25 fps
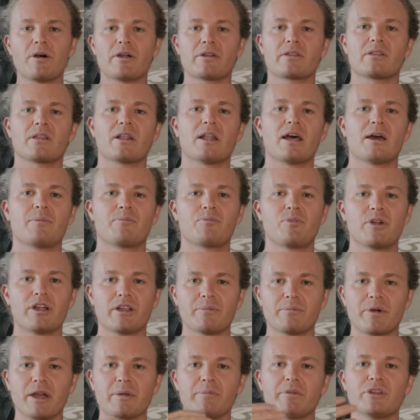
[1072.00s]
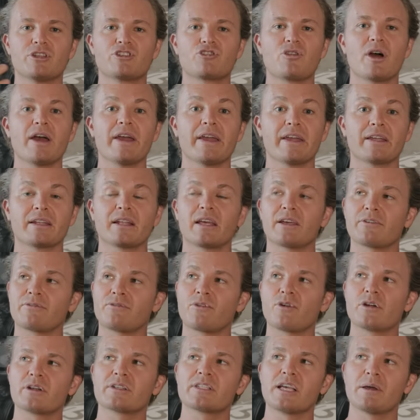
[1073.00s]
part of the lap where it might be drying, like
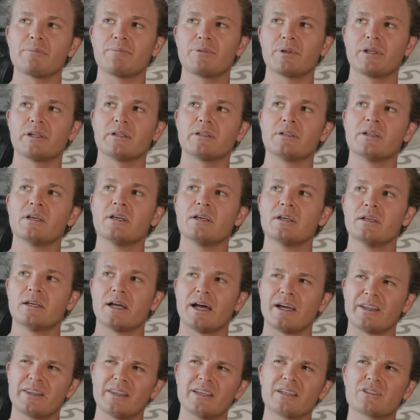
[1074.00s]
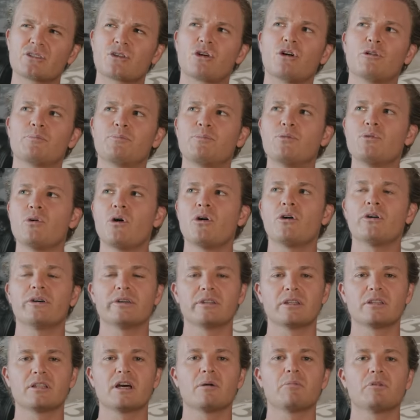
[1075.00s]
for example in, I think it's called
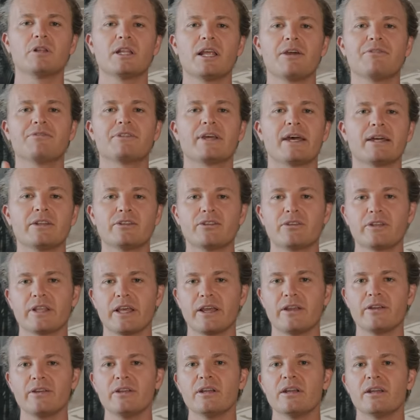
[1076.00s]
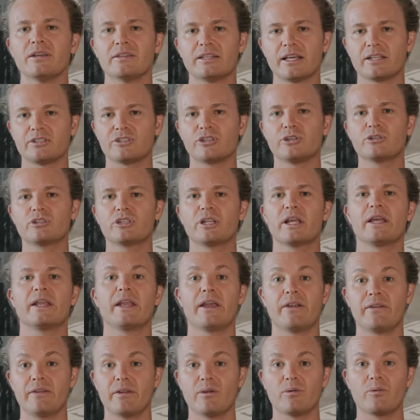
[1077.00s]
Pouhon and the double left-hander there, that's usually
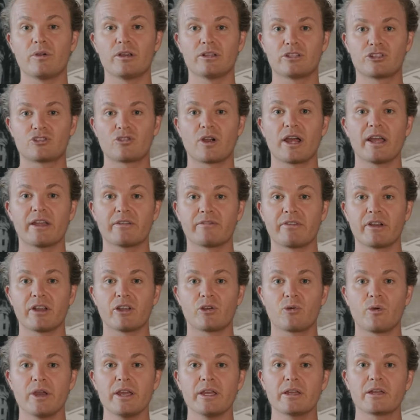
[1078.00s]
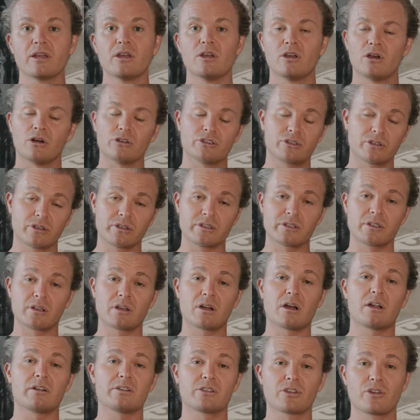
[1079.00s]
an area where it's drying very quick, also because
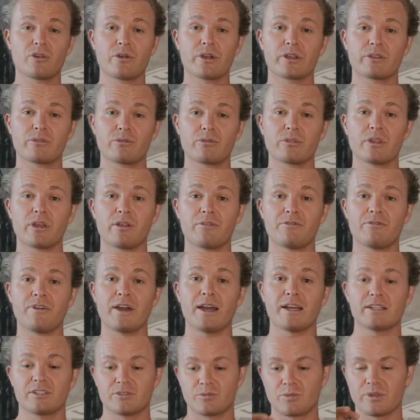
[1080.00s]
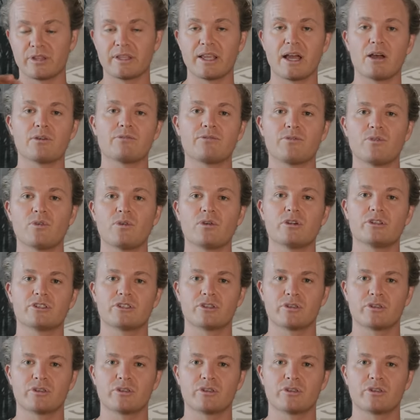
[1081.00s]
the cars are going through there fast with downforce,